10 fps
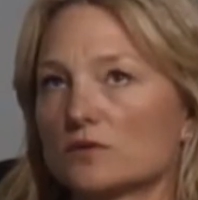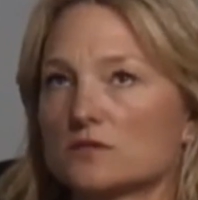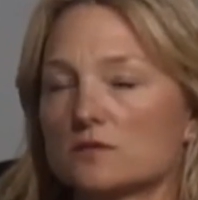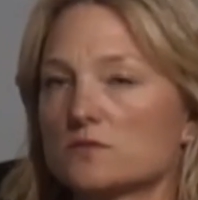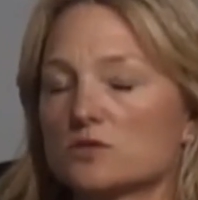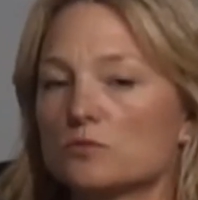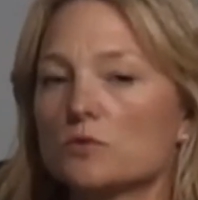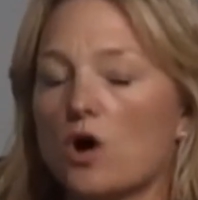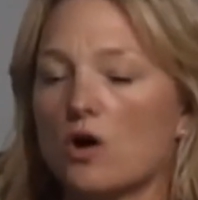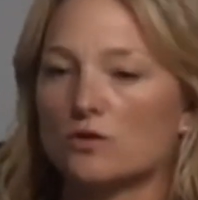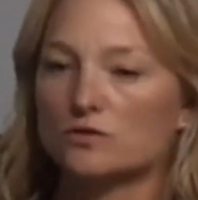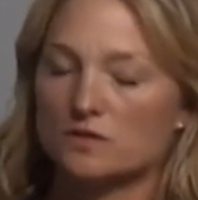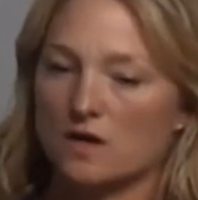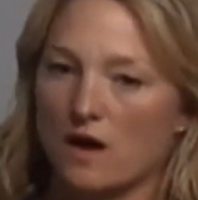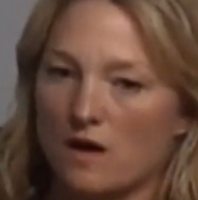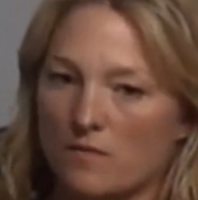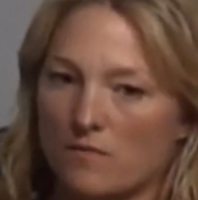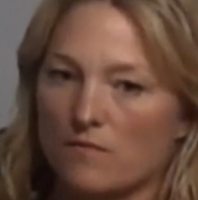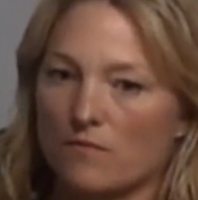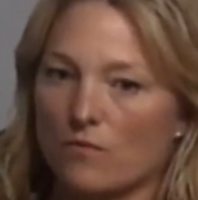on some Zoom calls
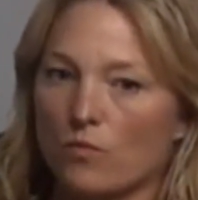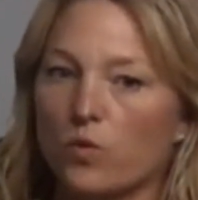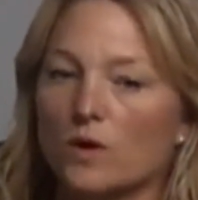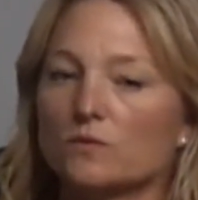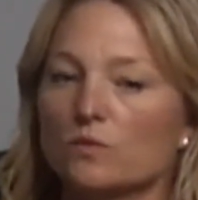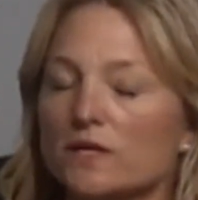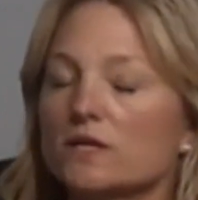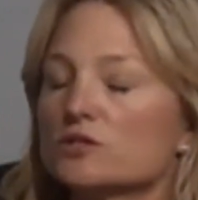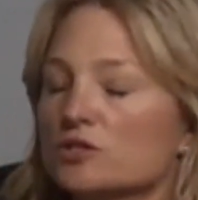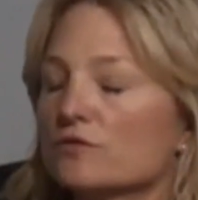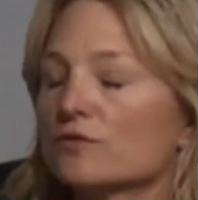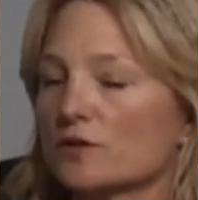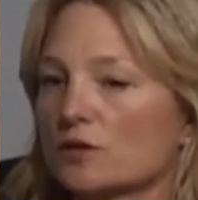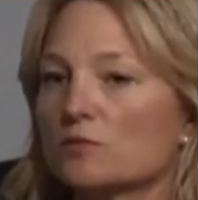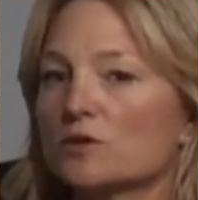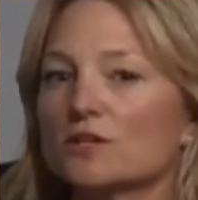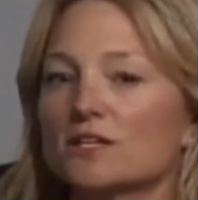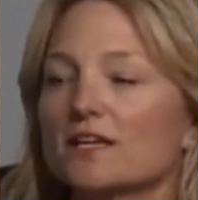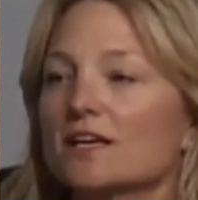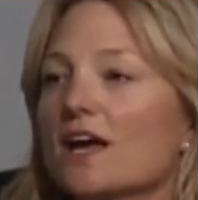um, what we could do for the
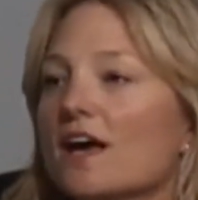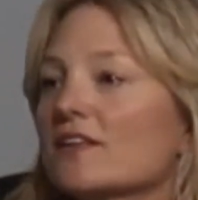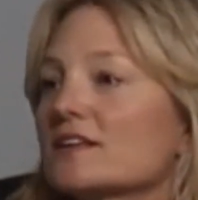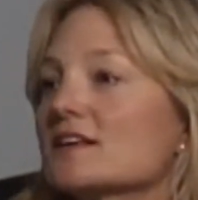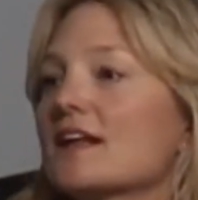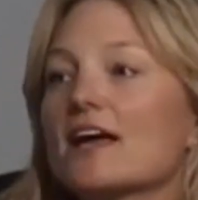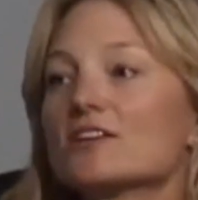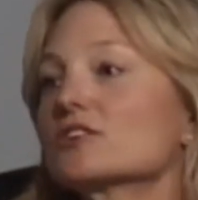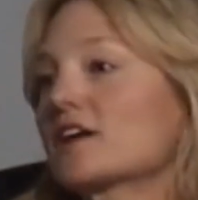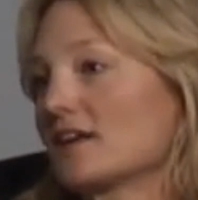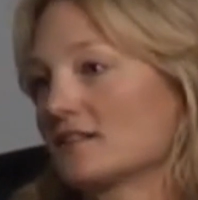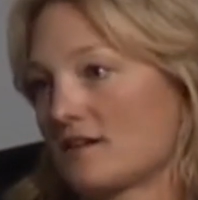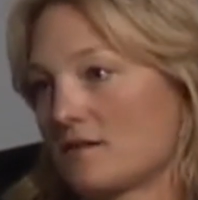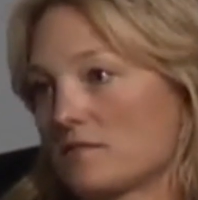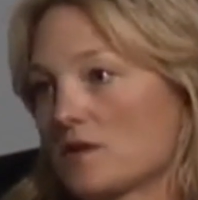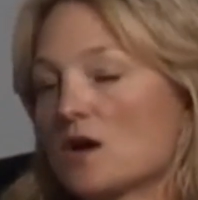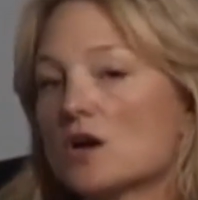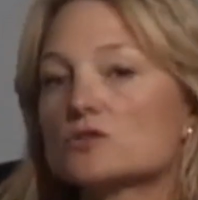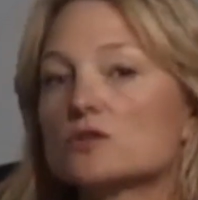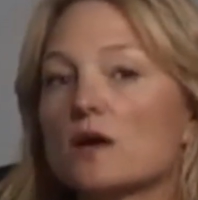community, they said educate them,
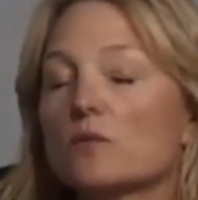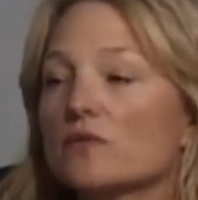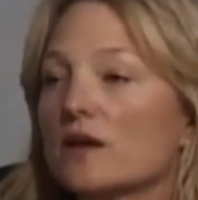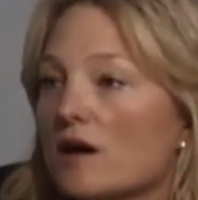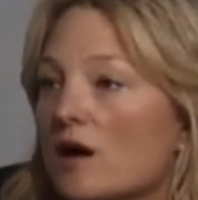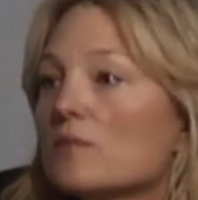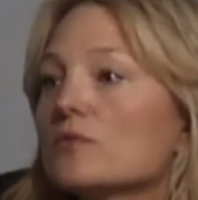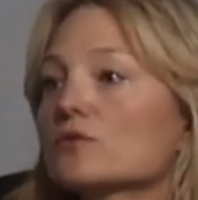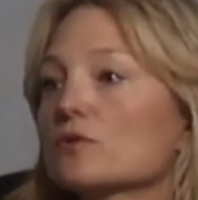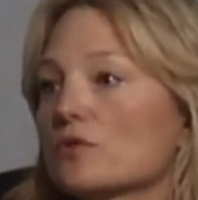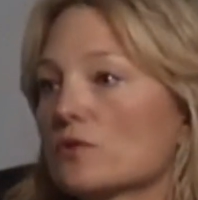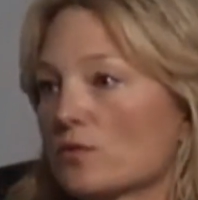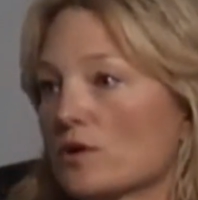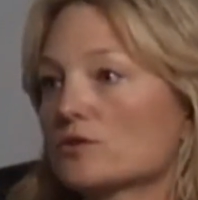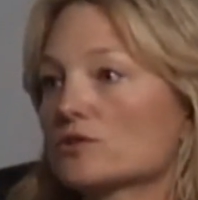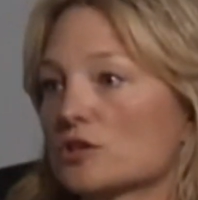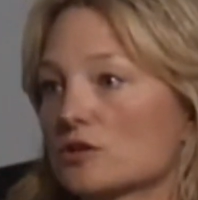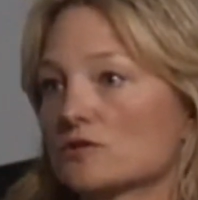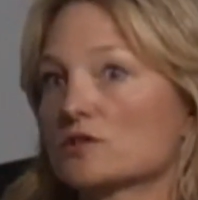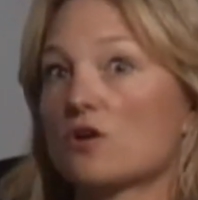so that when they come through on the road
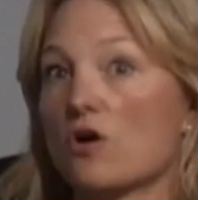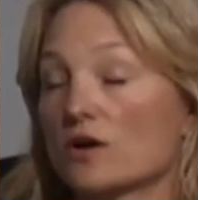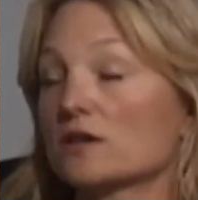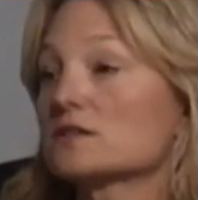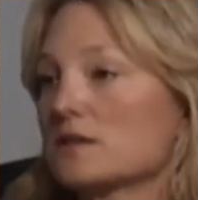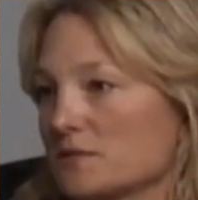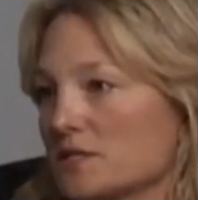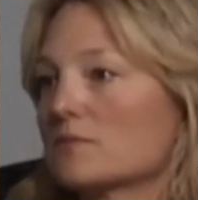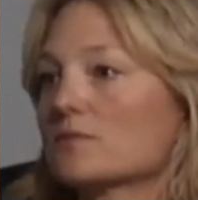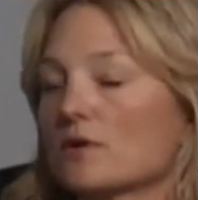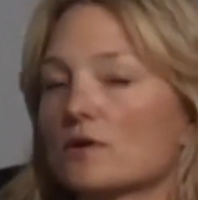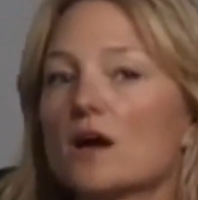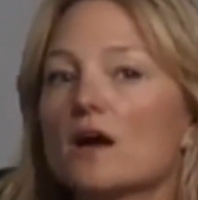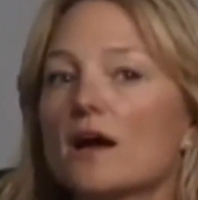shows in August, September,